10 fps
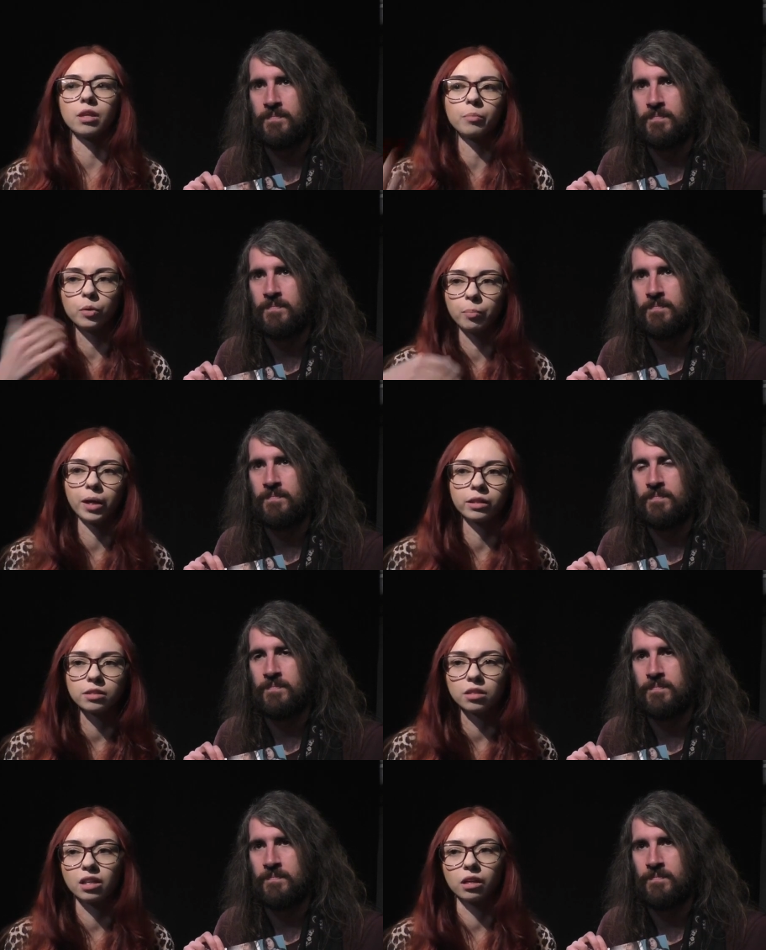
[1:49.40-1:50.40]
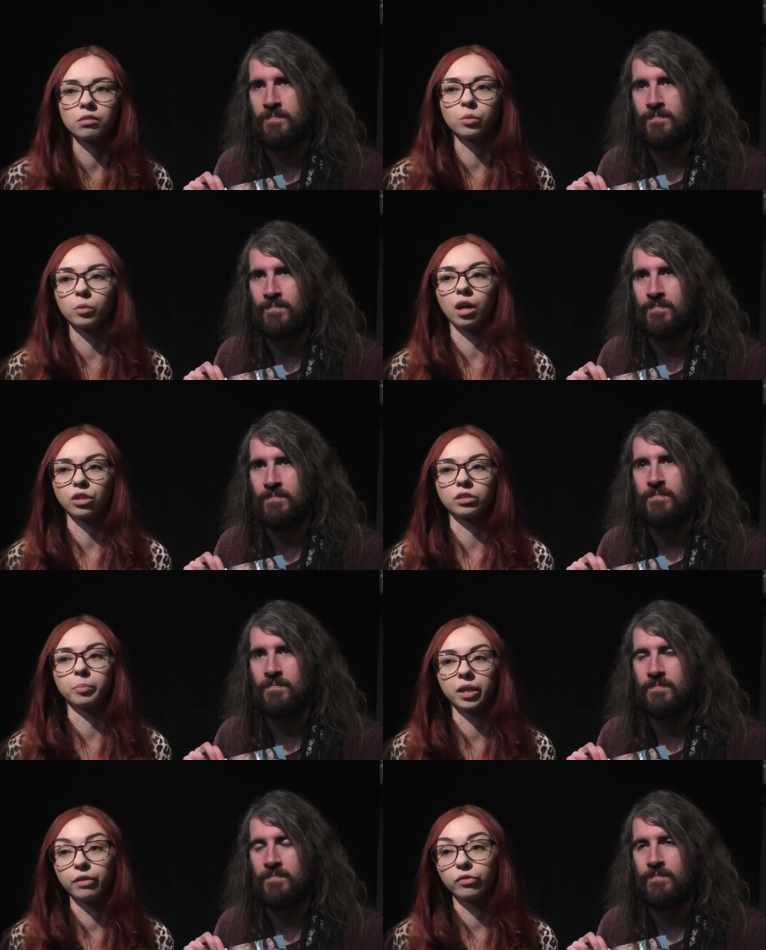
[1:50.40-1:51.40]
Speaker 1: is then put back into the act. So we're actually
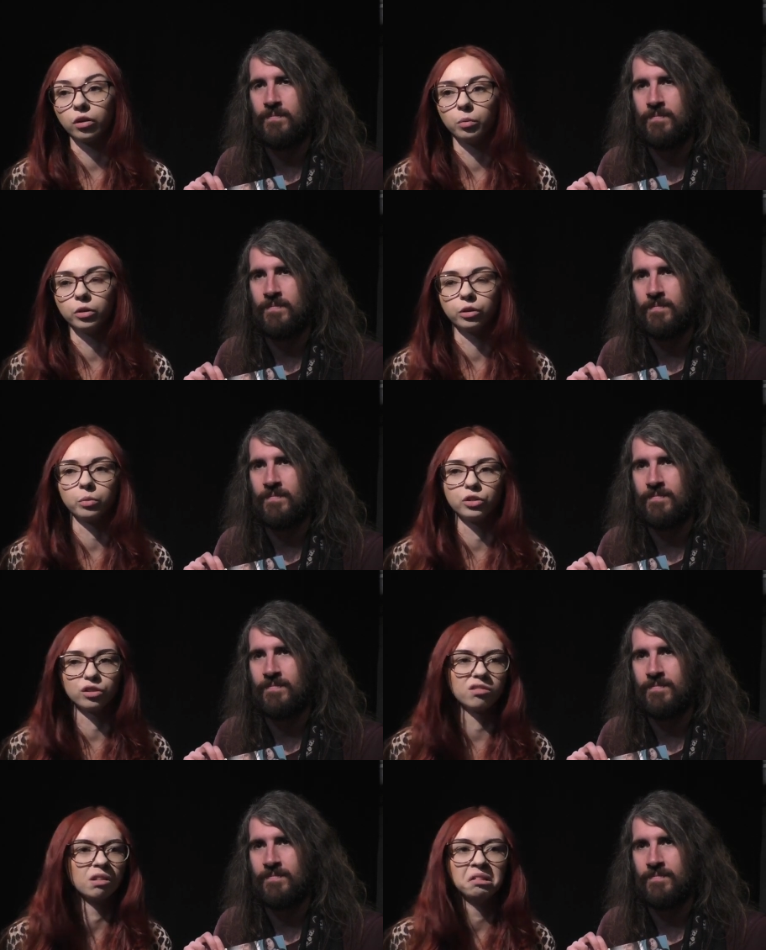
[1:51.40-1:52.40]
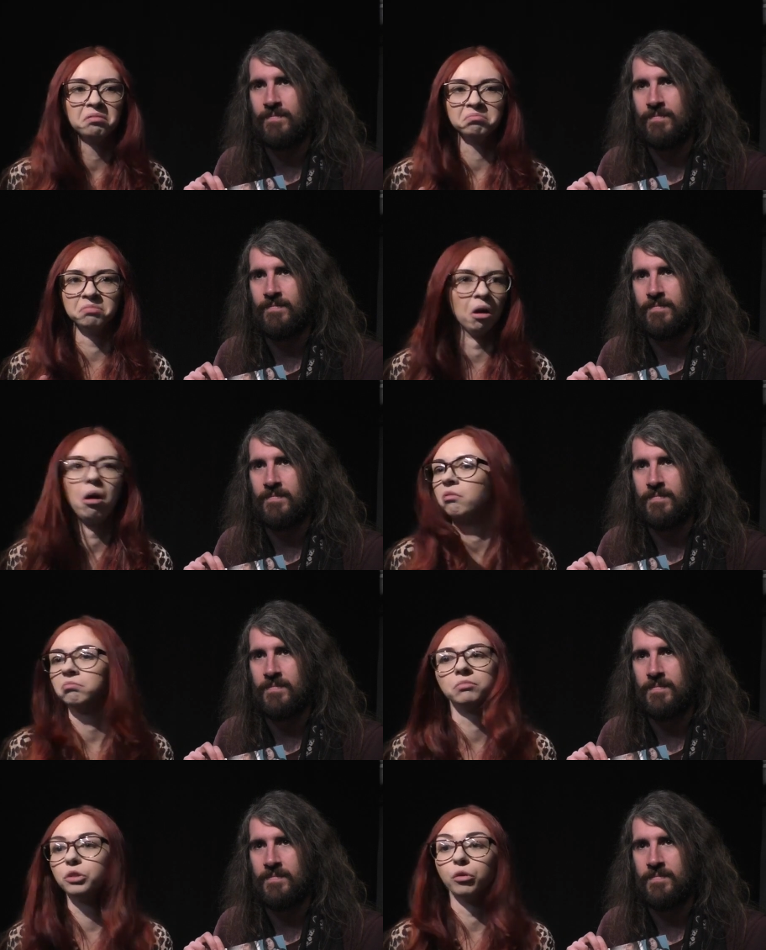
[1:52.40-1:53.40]
paid for our work, which is
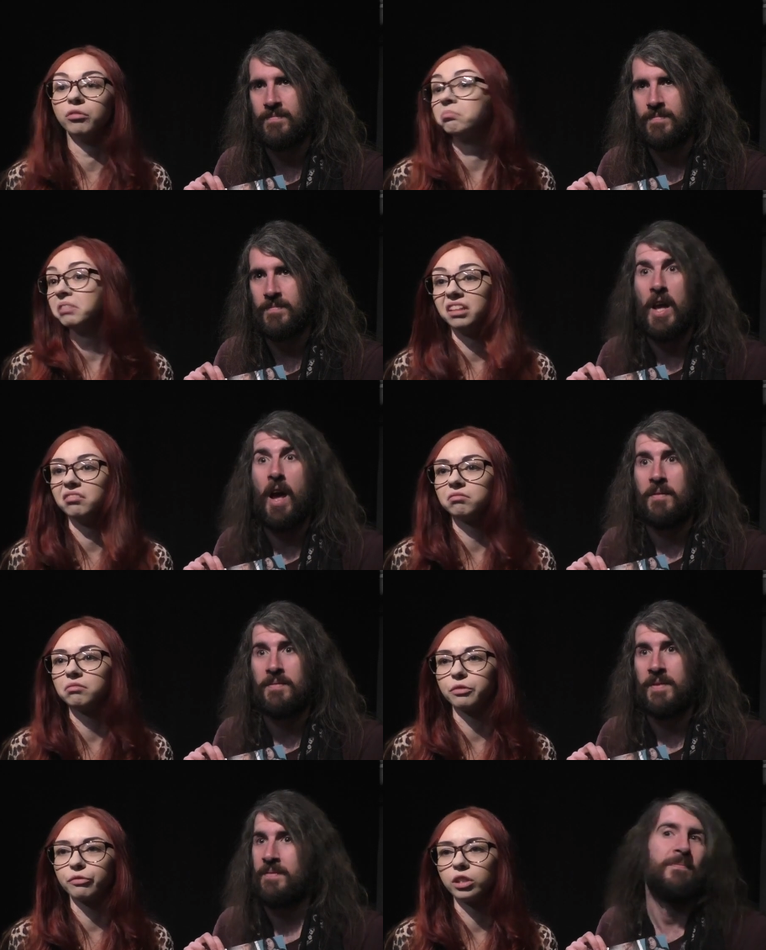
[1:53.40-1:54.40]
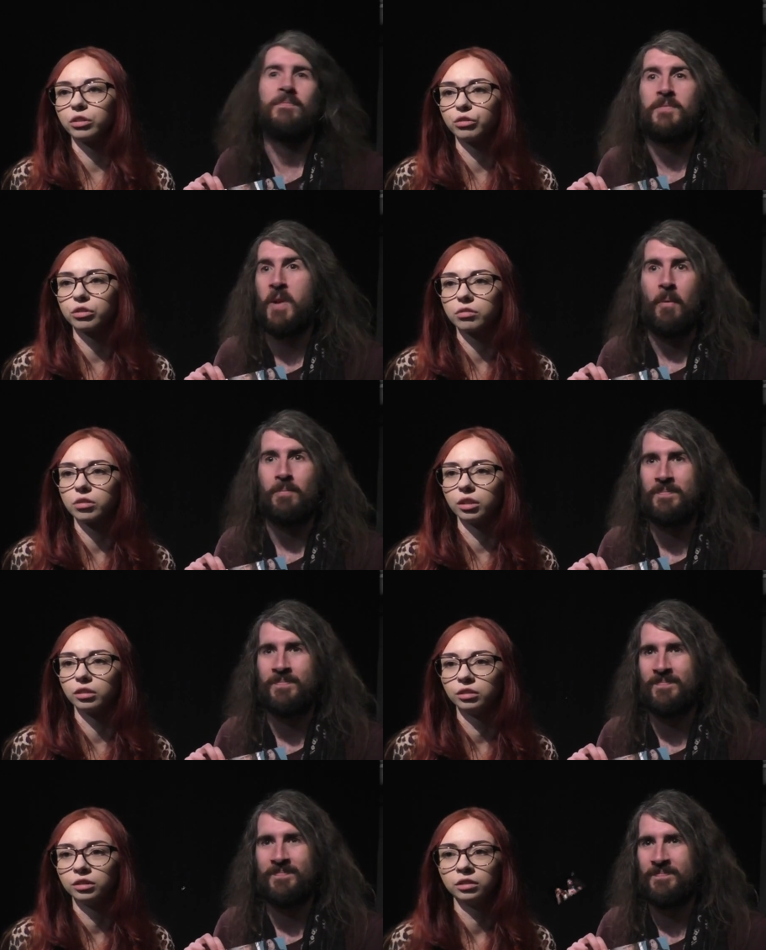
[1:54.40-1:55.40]
not done. yeah, the fringe. No.
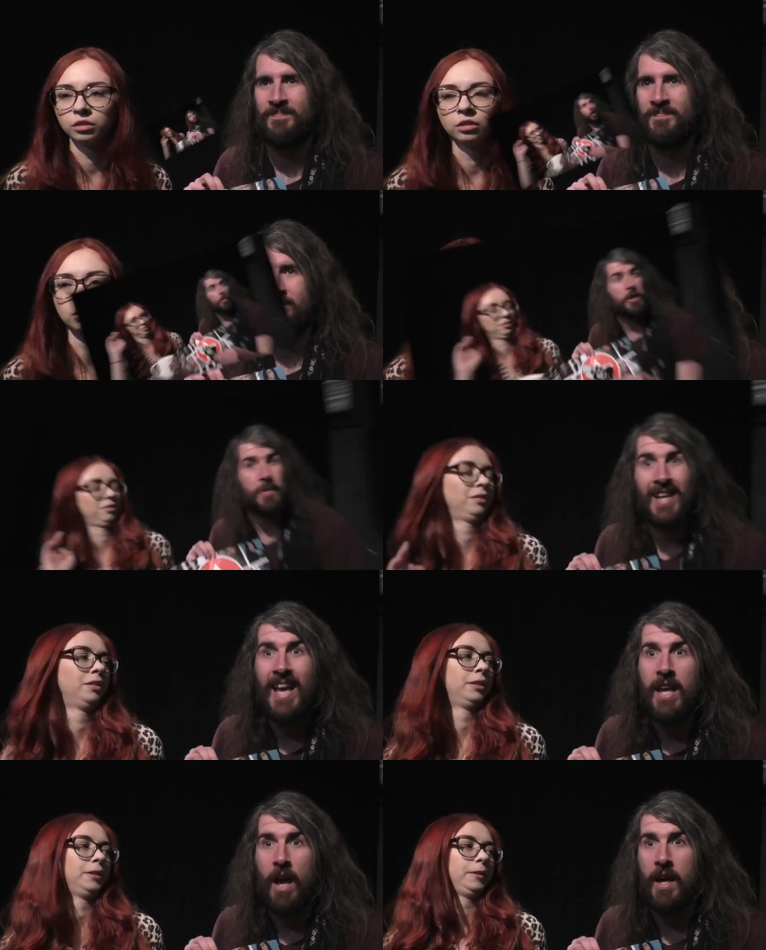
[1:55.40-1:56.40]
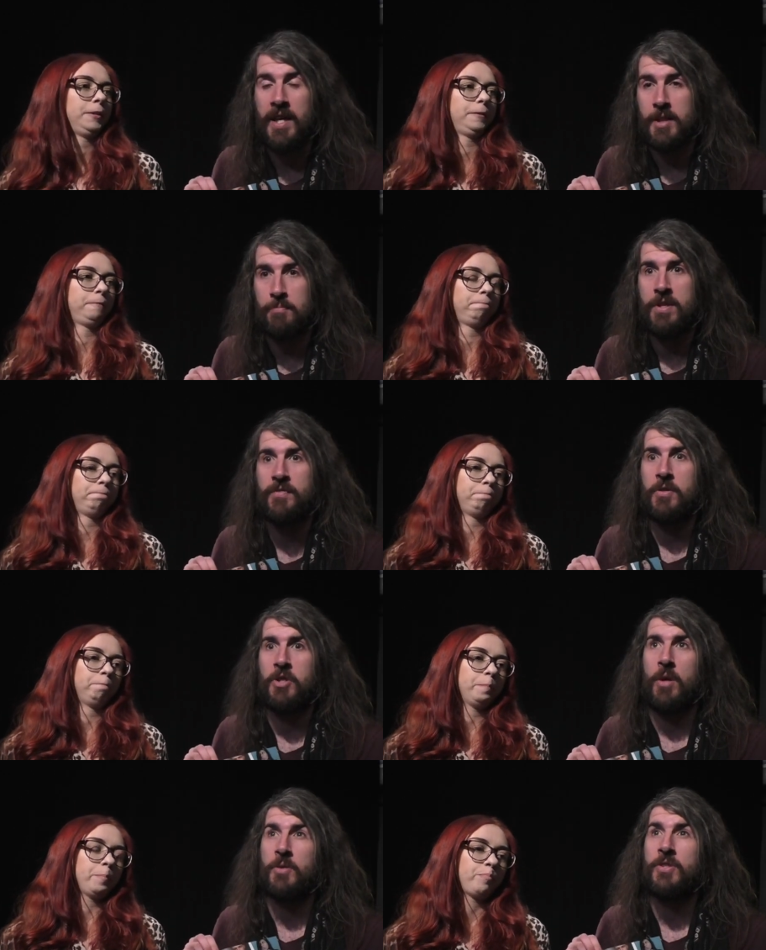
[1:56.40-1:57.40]
So.
Speaker 2: The show we're doing here is a preview
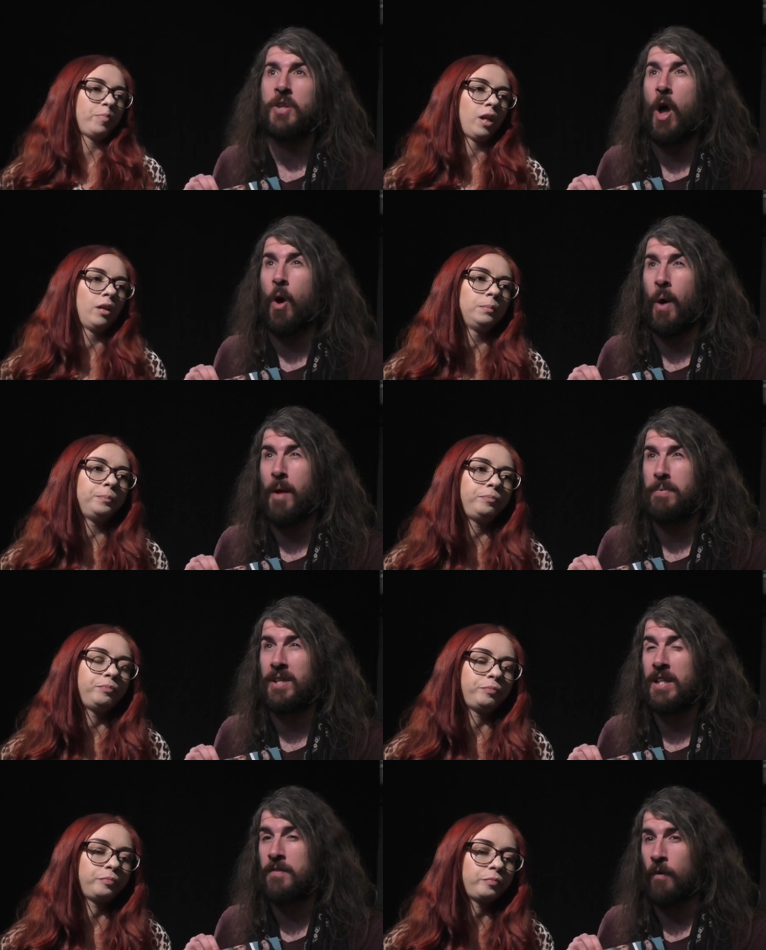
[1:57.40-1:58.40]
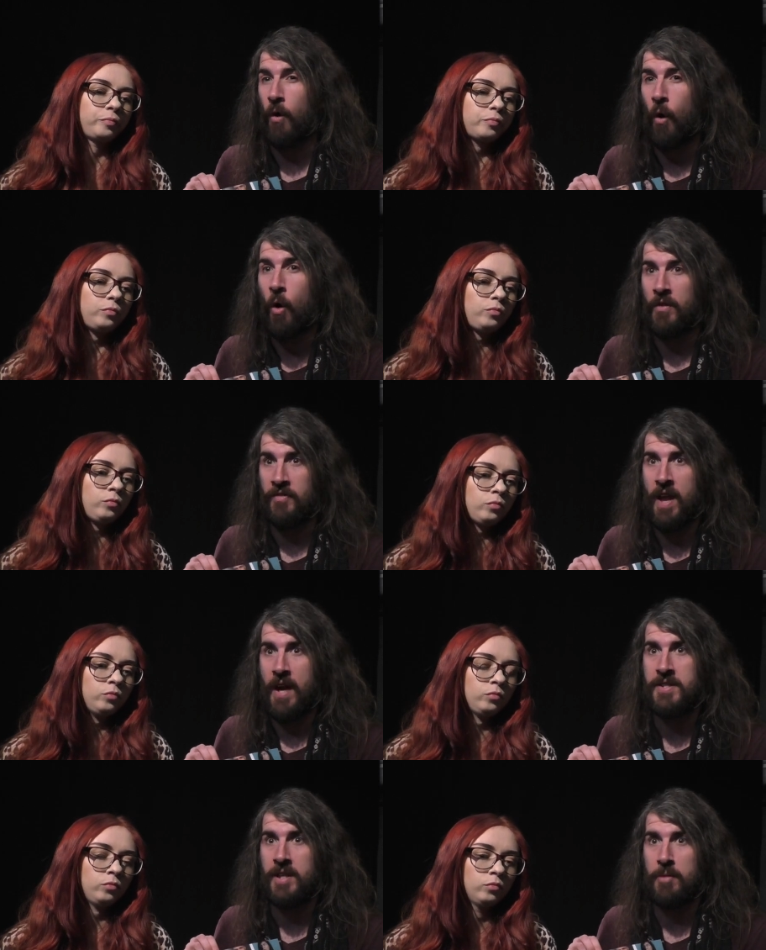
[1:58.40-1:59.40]
show, so I believe all of the
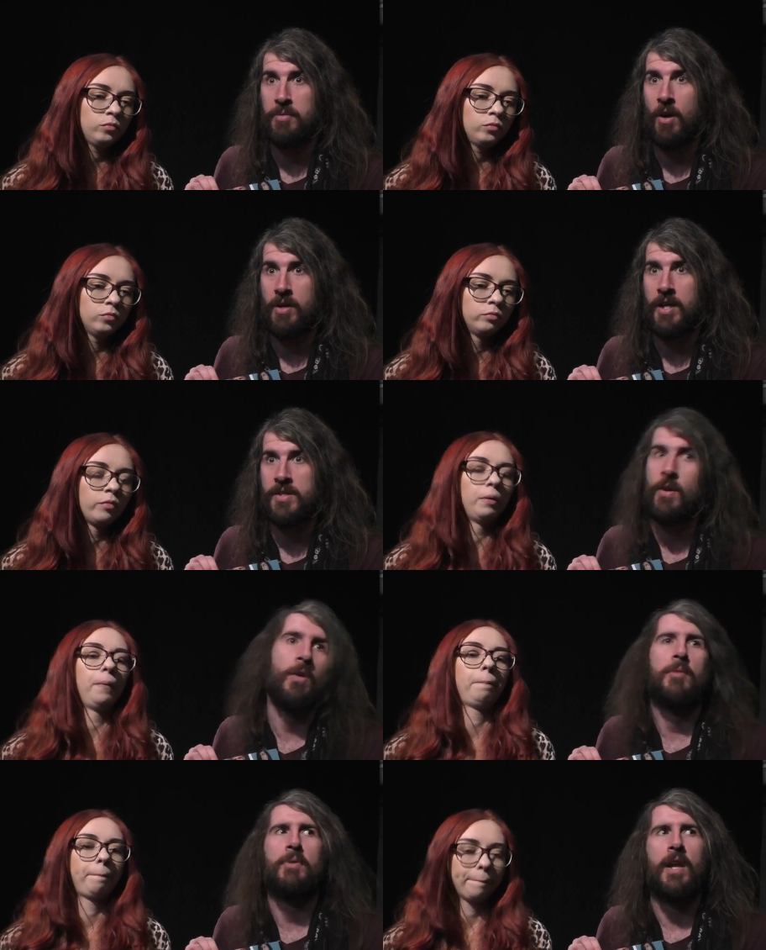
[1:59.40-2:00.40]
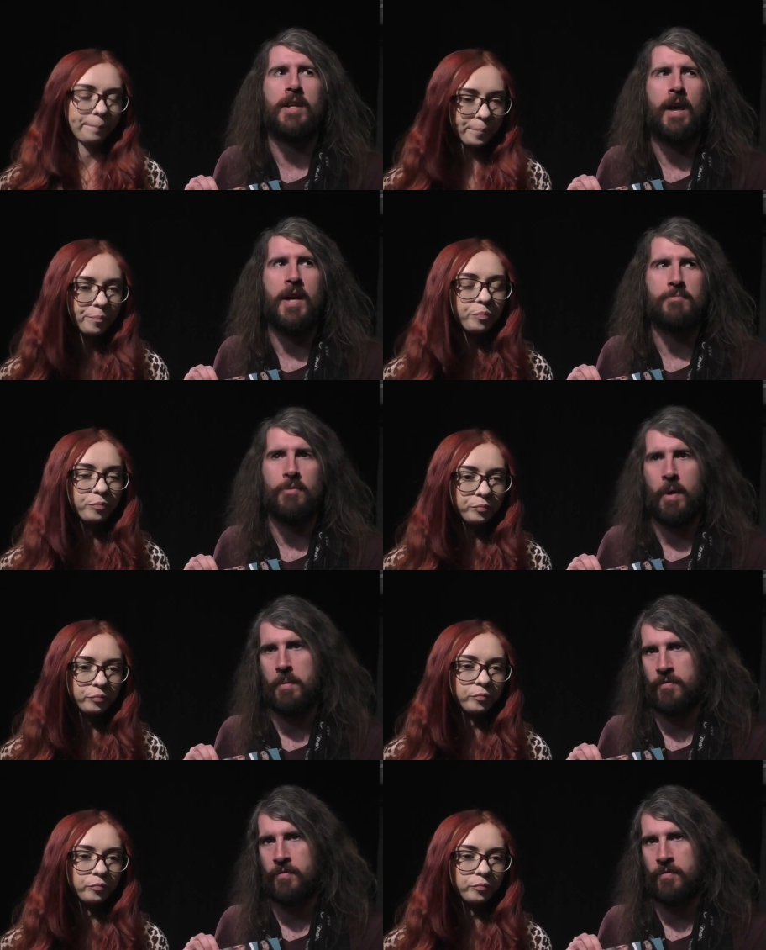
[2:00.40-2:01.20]
acts are going to be on it. It's yeah. not going to be like at Edinburgh where